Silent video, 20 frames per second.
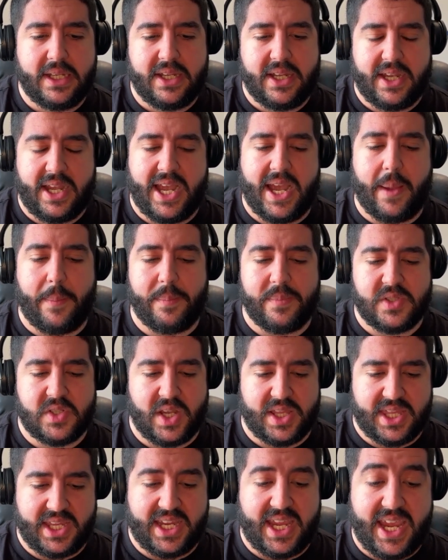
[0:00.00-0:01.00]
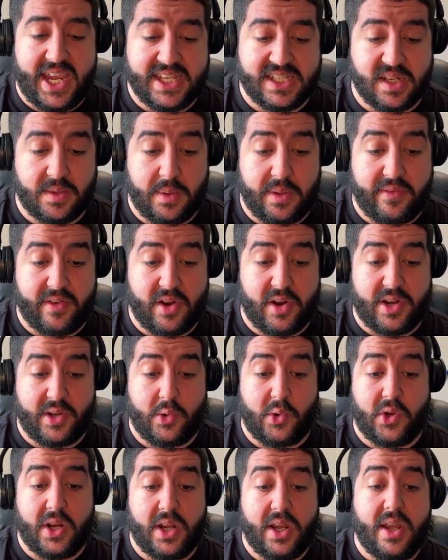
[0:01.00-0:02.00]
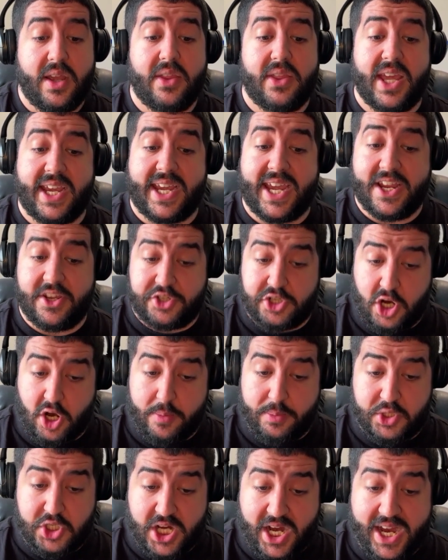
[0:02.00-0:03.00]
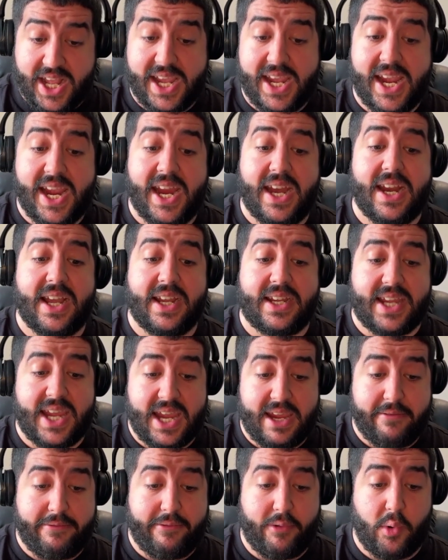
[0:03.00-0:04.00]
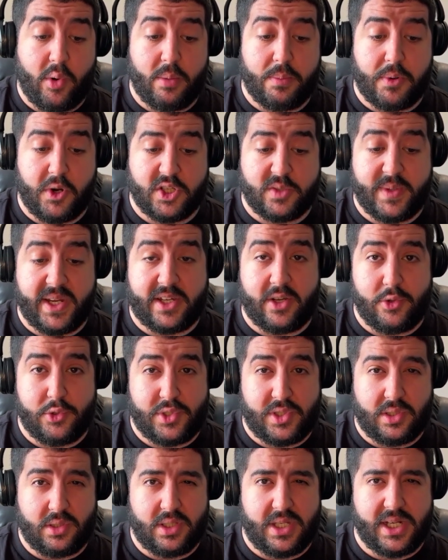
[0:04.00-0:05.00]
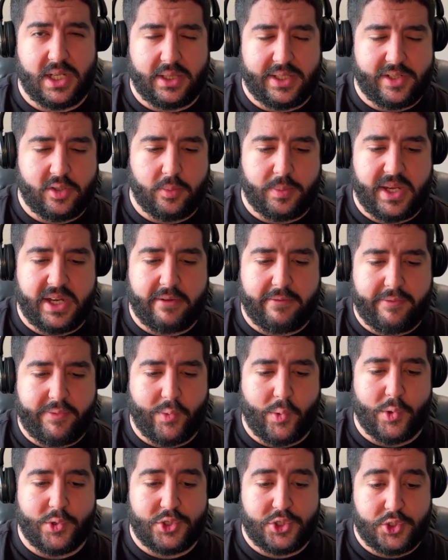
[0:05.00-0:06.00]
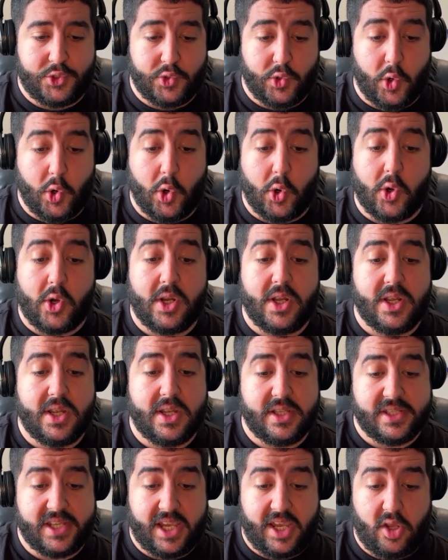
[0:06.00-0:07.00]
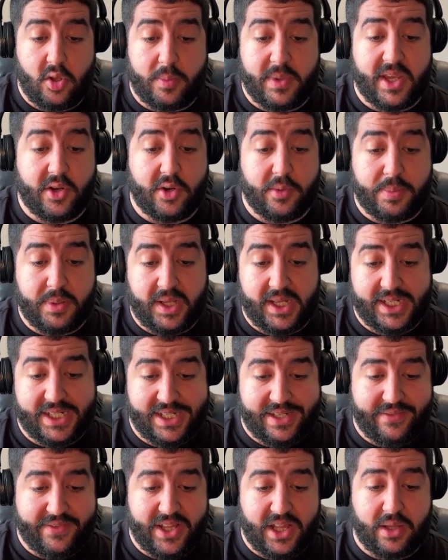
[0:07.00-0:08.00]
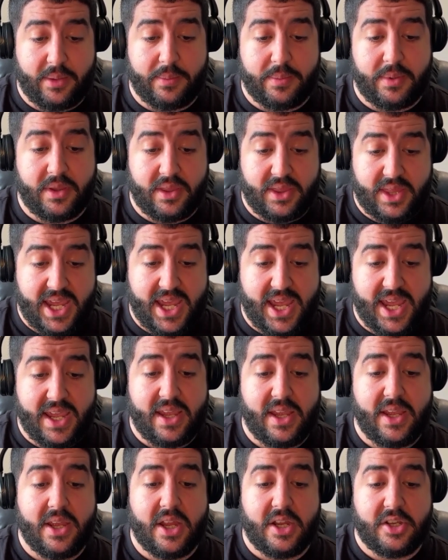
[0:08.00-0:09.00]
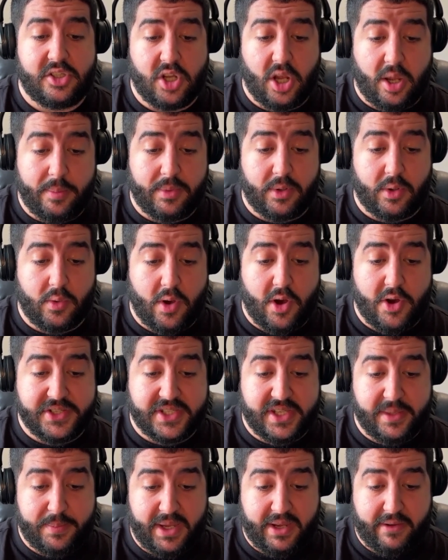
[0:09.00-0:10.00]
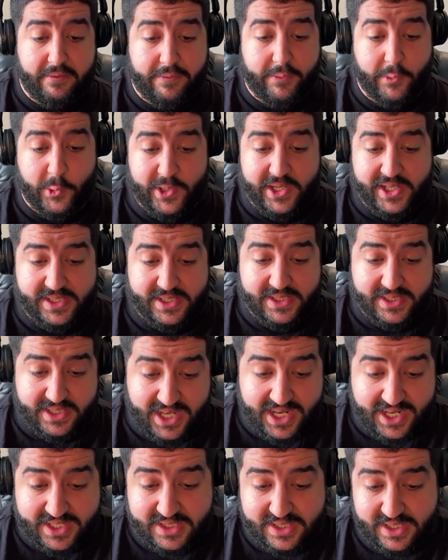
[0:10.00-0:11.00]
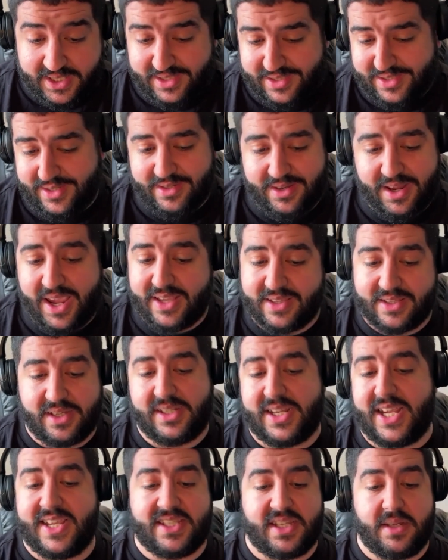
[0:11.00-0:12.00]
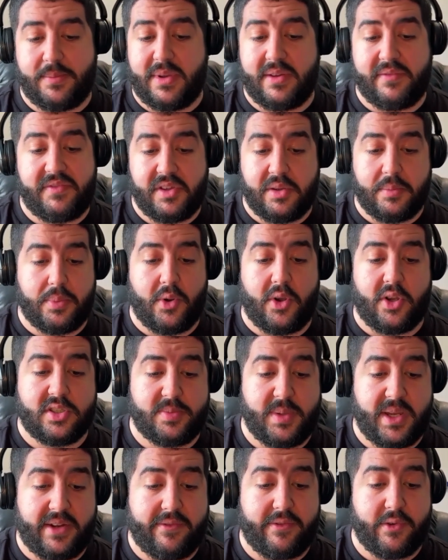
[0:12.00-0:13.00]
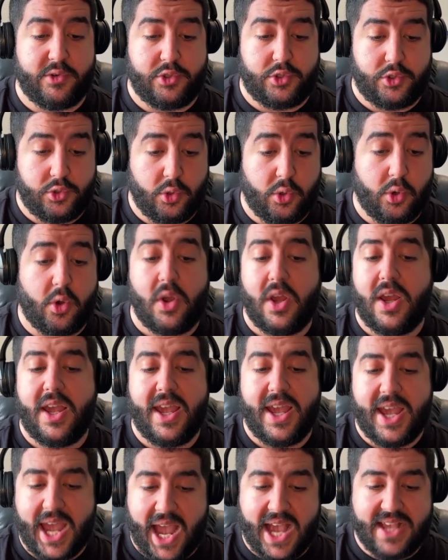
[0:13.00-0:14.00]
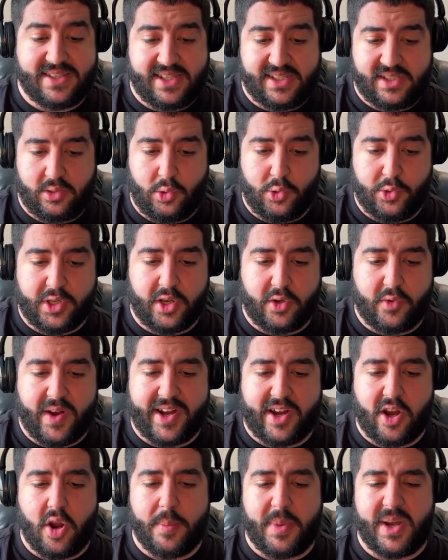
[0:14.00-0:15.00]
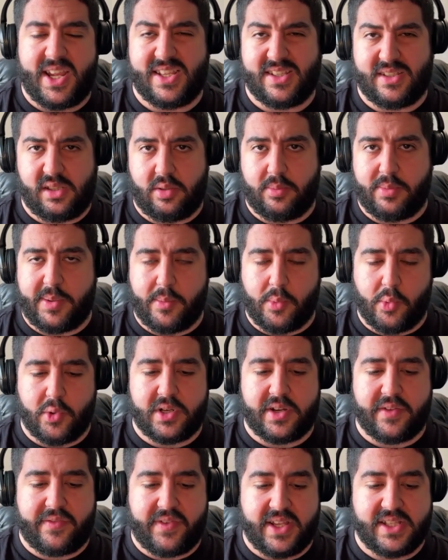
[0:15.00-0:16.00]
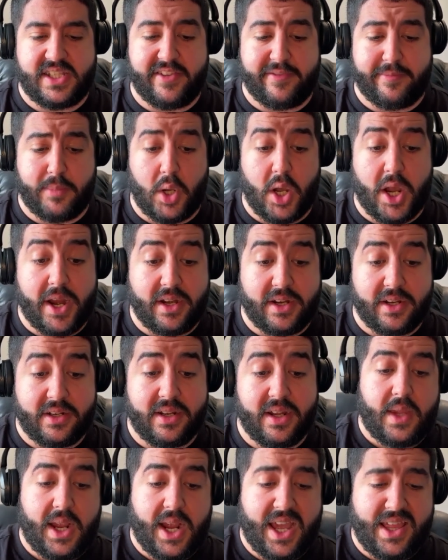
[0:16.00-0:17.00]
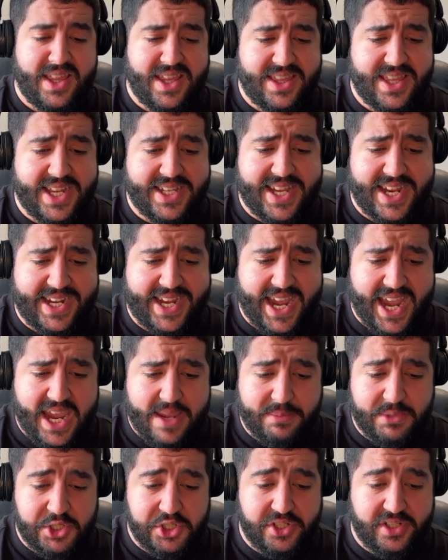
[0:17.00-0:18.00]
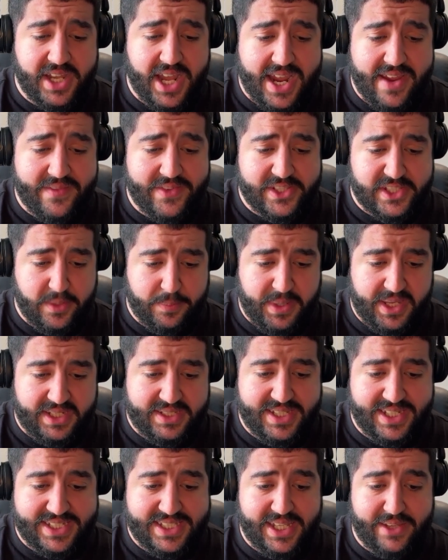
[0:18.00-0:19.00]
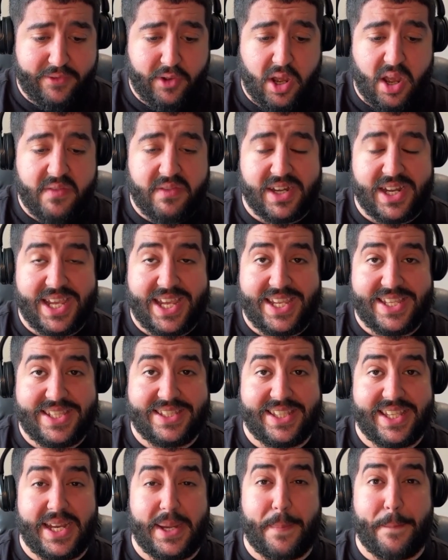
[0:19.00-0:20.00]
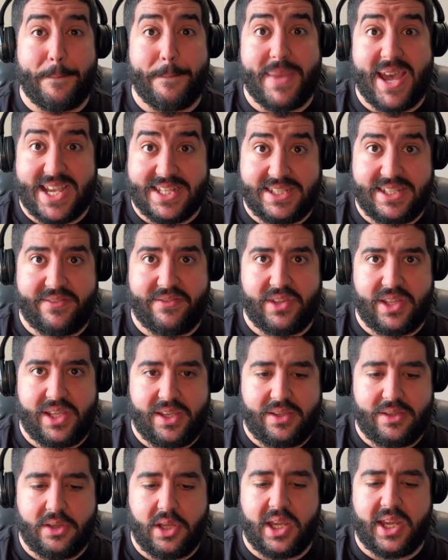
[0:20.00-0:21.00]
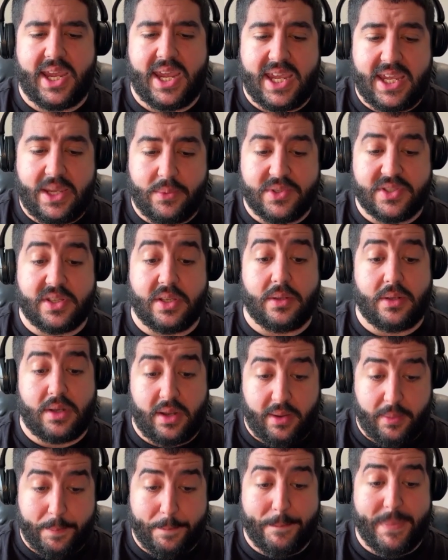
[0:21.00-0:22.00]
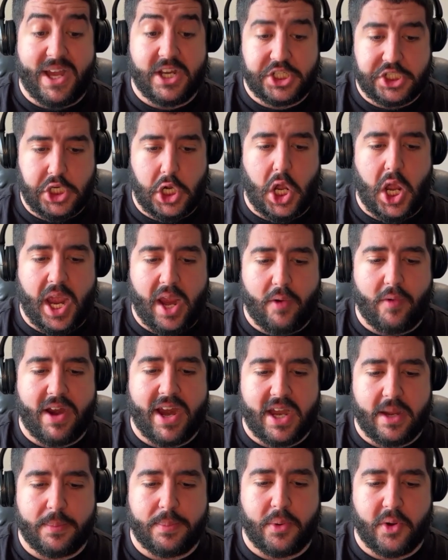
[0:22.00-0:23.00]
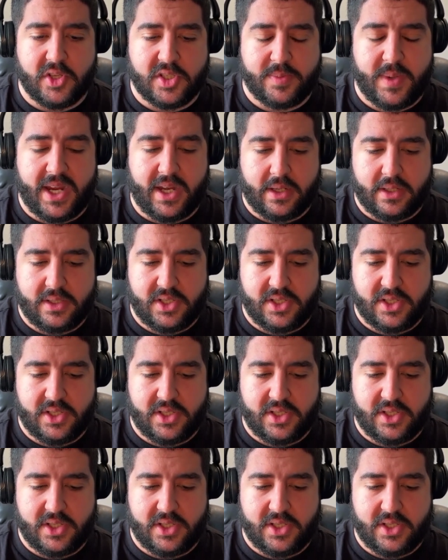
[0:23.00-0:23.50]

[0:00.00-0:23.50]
So I think he's going to be very good. They get Job Shanahan, a key forward prospect who slid a little bit for sure, so he'll be a good player to develop there. Tom Gross at pick 46 is a decent midfield prospect for sure, as is Luca Grego, but he's a little bit more defensive minded. And then they take Hamish Davis at pick 65, and he slid massively. Like, he was a much higher rated prospect.